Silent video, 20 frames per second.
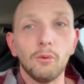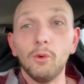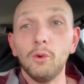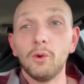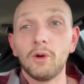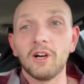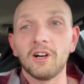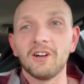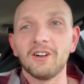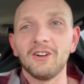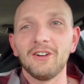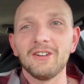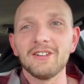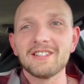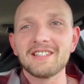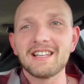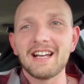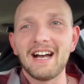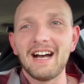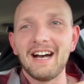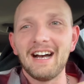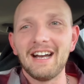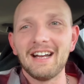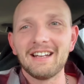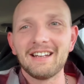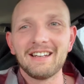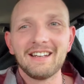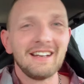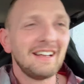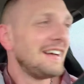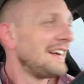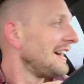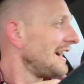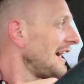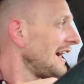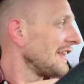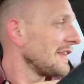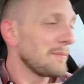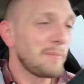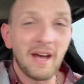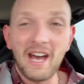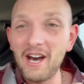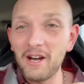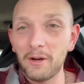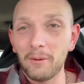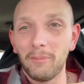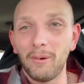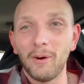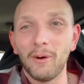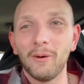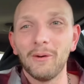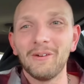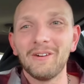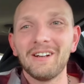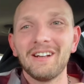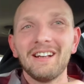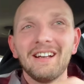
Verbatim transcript: girls on the paddle boat.